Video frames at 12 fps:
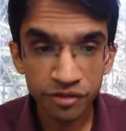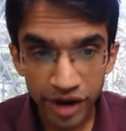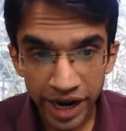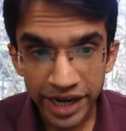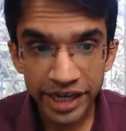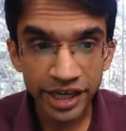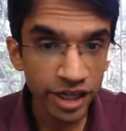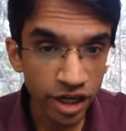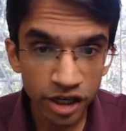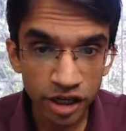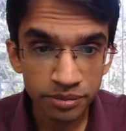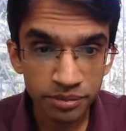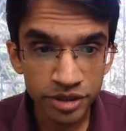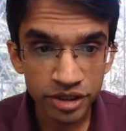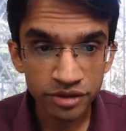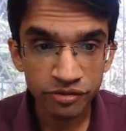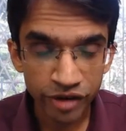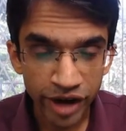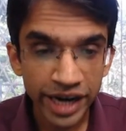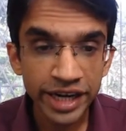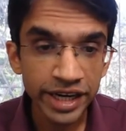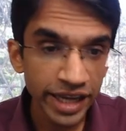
freight terms, freight